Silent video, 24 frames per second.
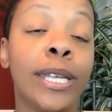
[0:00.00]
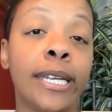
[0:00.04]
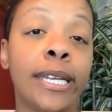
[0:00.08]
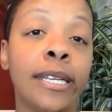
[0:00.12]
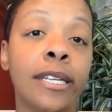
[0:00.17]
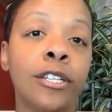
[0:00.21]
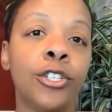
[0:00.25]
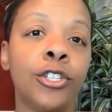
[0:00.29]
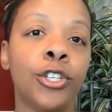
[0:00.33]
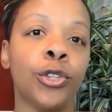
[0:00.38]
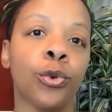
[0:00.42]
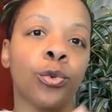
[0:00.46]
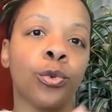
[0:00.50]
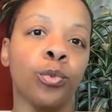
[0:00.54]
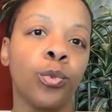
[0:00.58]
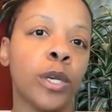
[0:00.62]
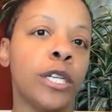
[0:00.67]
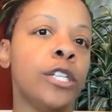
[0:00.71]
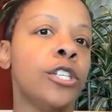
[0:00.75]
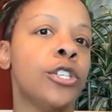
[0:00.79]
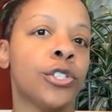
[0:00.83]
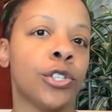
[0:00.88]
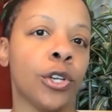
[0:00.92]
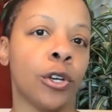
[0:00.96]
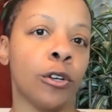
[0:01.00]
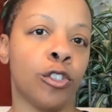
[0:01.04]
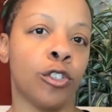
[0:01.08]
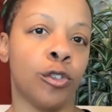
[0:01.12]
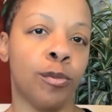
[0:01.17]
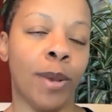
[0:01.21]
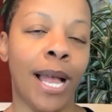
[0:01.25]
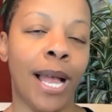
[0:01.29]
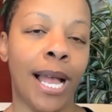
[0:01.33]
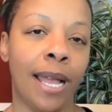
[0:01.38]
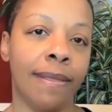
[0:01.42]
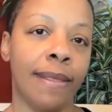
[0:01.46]
we get into the
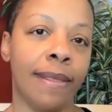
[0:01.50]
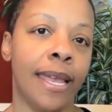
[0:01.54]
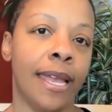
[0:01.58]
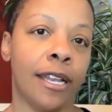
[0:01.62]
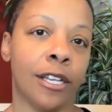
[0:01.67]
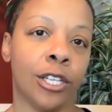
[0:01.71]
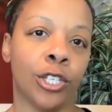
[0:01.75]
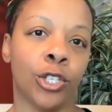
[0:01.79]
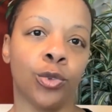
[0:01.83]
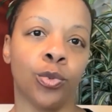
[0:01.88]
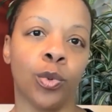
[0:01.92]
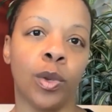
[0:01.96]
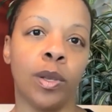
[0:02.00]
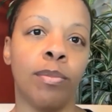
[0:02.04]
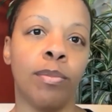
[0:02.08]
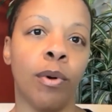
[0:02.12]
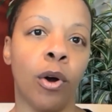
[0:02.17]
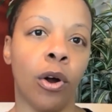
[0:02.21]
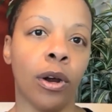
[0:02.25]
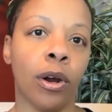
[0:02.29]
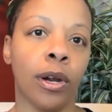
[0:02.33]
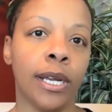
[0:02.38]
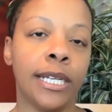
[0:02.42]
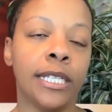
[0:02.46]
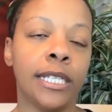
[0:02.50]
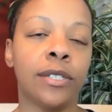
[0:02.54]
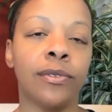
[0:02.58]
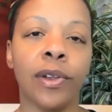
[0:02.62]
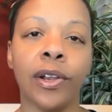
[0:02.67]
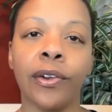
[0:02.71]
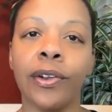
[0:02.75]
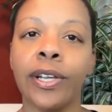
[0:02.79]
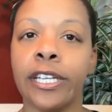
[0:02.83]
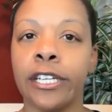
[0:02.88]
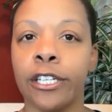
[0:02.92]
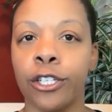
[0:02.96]
research behind the X3 bar, it's
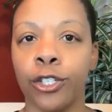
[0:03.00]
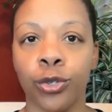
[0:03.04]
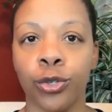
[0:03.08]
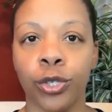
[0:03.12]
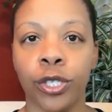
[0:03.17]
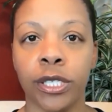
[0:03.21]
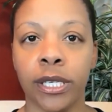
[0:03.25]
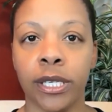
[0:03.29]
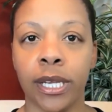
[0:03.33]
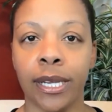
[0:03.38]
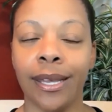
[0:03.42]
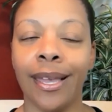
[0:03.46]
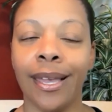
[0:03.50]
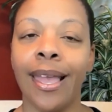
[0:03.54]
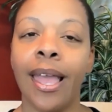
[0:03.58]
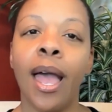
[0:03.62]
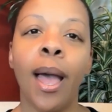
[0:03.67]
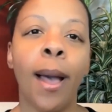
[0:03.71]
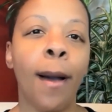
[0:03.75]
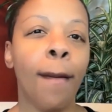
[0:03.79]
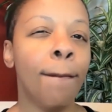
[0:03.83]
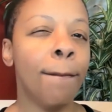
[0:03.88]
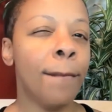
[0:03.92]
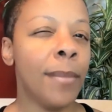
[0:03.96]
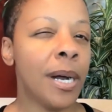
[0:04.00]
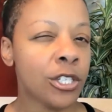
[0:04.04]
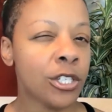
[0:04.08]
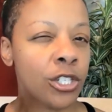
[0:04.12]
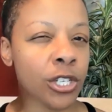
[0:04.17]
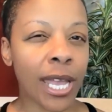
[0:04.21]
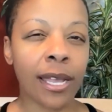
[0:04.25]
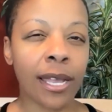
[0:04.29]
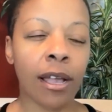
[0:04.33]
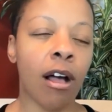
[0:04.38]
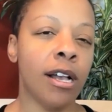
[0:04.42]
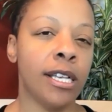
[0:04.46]
very interesting.
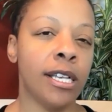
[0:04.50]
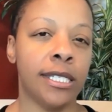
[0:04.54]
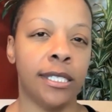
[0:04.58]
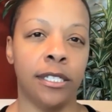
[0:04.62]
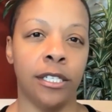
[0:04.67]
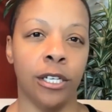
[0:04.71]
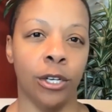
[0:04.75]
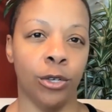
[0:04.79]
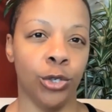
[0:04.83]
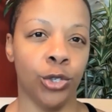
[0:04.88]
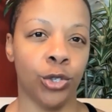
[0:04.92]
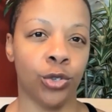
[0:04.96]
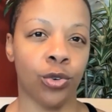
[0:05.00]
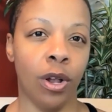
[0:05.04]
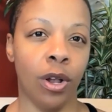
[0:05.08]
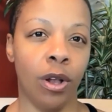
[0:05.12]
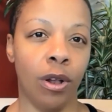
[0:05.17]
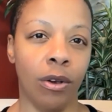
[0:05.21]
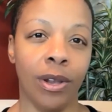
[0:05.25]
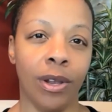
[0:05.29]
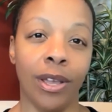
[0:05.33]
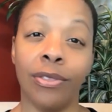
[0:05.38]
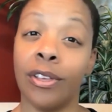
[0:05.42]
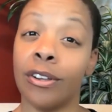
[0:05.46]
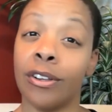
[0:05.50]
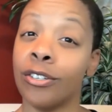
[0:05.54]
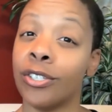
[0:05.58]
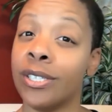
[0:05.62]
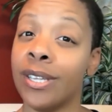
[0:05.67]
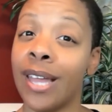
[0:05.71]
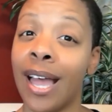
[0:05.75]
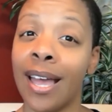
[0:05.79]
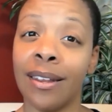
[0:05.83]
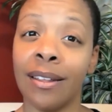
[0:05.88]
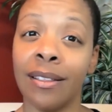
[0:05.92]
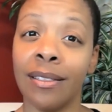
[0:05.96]
Much like OsteoStrong,
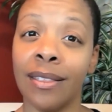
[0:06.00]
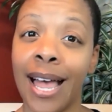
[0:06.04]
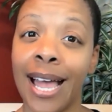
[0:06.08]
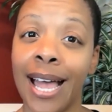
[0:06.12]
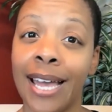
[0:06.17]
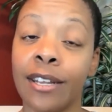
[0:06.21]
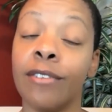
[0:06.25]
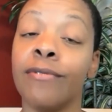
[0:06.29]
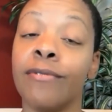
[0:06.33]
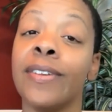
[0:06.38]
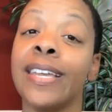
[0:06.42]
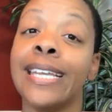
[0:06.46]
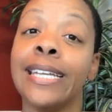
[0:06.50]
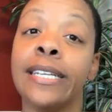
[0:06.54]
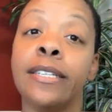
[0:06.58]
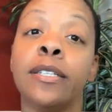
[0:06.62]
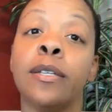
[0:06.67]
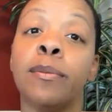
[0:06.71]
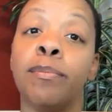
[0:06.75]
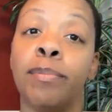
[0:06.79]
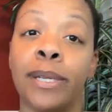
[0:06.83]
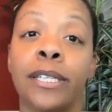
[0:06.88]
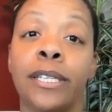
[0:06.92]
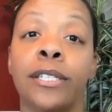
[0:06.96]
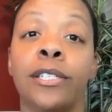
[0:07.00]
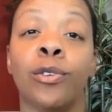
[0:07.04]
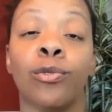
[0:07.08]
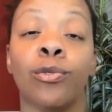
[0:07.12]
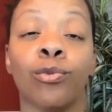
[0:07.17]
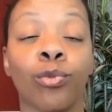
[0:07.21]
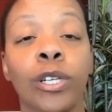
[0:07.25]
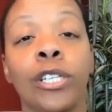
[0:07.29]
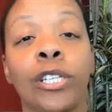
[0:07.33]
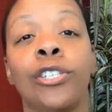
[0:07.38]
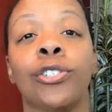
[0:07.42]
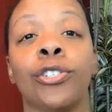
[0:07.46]
there's not a lot of
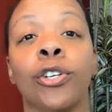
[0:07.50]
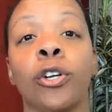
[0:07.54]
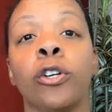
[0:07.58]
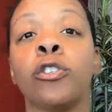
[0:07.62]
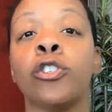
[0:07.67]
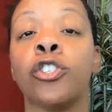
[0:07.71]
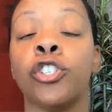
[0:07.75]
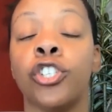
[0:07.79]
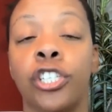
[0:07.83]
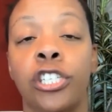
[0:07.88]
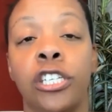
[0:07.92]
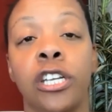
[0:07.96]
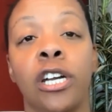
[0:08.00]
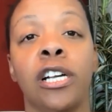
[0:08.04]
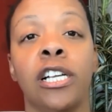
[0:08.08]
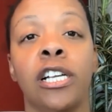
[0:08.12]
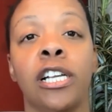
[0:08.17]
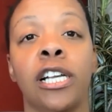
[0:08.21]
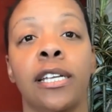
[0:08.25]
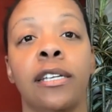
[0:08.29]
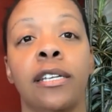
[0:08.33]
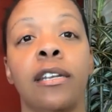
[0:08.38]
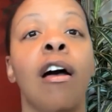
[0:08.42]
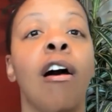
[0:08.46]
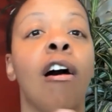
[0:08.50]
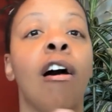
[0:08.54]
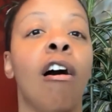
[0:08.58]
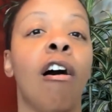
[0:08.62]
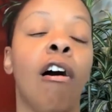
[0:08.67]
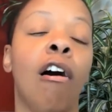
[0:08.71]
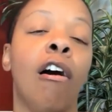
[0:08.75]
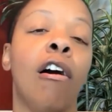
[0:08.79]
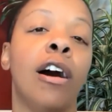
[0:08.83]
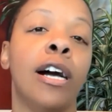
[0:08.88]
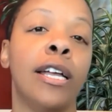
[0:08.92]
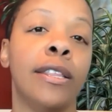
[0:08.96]
independent research done
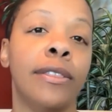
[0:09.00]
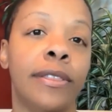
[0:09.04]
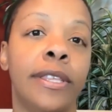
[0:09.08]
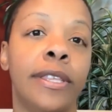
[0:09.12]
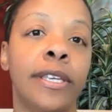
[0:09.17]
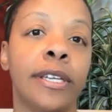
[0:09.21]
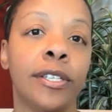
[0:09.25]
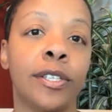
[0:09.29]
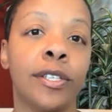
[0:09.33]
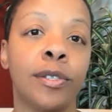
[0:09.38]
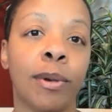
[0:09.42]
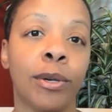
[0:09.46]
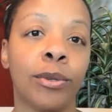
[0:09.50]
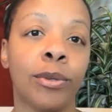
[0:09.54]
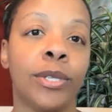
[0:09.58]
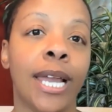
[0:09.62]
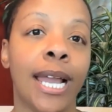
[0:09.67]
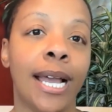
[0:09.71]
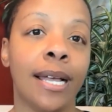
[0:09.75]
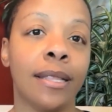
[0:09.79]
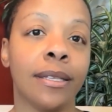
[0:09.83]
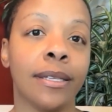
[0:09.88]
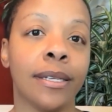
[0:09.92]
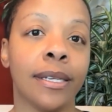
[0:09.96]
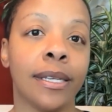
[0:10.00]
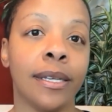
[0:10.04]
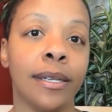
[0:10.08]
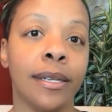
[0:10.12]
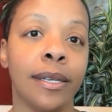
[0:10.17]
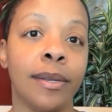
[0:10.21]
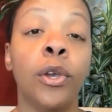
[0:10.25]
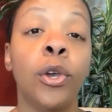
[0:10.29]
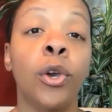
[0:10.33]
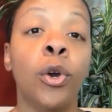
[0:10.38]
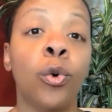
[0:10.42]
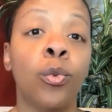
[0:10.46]
on this modality,
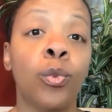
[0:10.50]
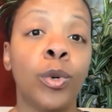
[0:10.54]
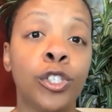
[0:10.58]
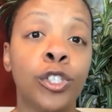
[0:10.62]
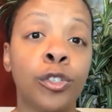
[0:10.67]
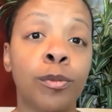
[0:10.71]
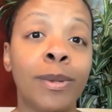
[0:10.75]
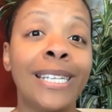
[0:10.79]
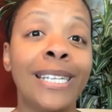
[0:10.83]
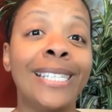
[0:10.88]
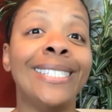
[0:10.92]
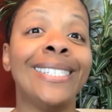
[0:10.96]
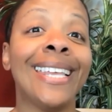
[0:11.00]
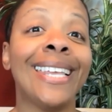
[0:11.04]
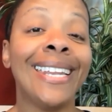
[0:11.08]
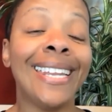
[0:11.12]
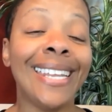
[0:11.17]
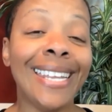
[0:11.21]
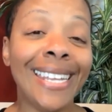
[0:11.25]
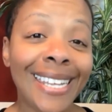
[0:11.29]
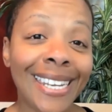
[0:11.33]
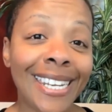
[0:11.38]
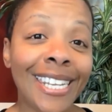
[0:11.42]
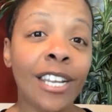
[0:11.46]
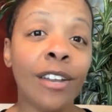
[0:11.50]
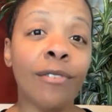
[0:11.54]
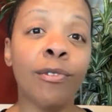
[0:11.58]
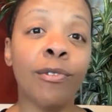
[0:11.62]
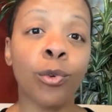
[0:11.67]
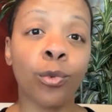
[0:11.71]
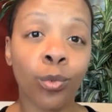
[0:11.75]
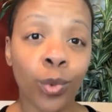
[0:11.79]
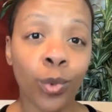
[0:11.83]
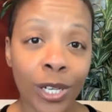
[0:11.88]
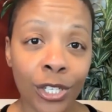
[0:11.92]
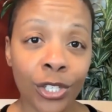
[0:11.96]
which means that any of
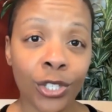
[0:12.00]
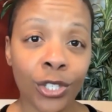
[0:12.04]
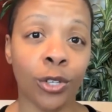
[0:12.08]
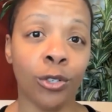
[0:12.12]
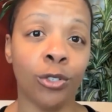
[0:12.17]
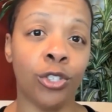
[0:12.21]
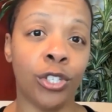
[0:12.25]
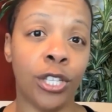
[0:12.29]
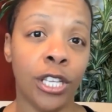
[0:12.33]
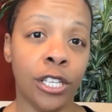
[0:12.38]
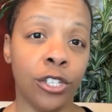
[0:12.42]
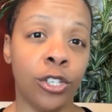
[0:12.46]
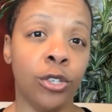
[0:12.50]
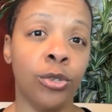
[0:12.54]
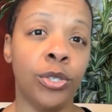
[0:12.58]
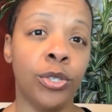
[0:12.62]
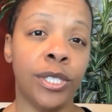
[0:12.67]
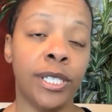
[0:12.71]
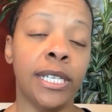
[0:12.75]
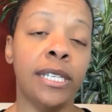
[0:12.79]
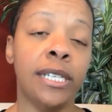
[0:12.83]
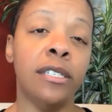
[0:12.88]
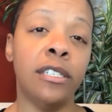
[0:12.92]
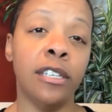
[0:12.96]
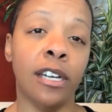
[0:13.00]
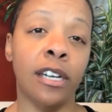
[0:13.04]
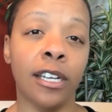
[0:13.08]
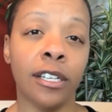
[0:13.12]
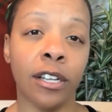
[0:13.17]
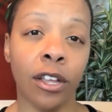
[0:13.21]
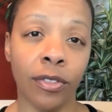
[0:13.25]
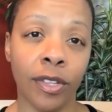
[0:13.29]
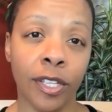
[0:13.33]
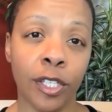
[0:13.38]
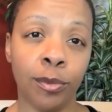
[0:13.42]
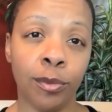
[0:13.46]
the research that you see
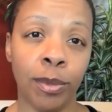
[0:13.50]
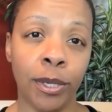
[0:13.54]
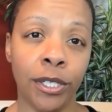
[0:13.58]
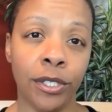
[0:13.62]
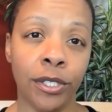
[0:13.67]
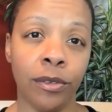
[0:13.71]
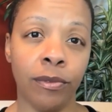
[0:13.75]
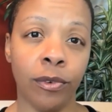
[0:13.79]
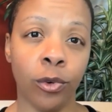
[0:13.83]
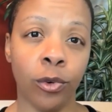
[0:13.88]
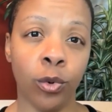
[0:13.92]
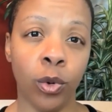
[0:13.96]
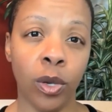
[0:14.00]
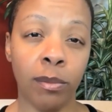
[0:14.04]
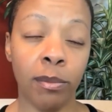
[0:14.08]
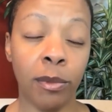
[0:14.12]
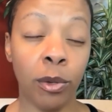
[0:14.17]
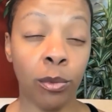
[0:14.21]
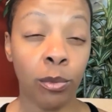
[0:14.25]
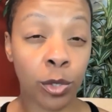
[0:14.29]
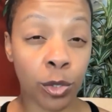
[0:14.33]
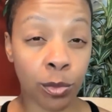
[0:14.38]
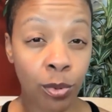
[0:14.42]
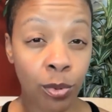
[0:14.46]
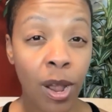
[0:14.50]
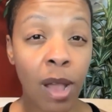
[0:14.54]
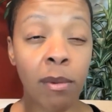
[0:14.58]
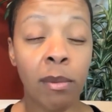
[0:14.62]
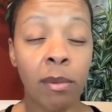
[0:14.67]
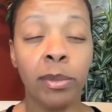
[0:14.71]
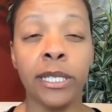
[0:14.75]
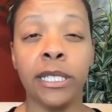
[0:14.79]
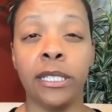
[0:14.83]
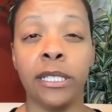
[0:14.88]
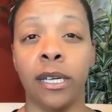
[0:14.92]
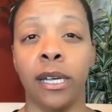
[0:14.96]
done on this piece of equipment was
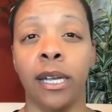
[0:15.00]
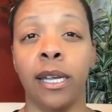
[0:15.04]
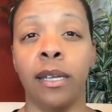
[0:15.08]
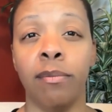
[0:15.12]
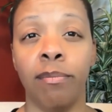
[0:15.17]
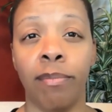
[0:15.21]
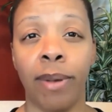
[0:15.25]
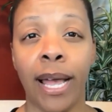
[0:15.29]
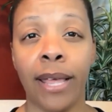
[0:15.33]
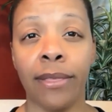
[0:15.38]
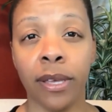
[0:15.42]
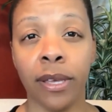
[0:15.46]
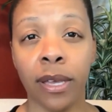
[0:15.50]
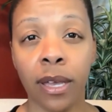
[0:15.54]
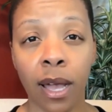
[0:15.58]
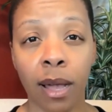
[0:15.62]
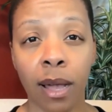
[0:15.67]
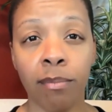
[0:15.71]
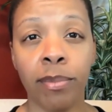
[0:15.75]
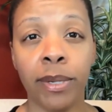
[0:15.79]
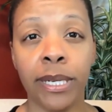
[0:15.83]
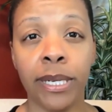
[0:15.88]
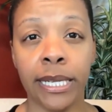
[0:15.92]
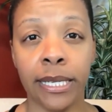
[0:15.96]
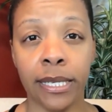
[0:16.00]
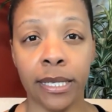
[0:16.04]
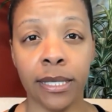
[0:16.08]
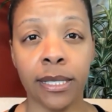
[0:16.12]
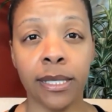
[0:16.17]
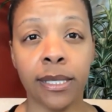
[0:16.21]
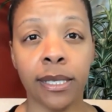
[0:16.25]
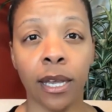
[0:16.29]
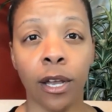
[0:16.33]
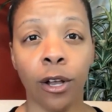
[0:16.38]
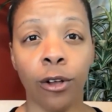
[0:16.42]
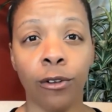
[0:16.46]
probably done by the company
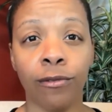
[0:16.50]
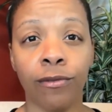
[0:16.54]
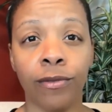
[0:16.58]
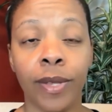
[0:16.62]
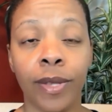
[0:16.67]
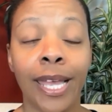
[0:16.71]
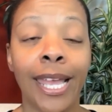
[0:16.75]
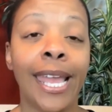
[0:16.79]
itself.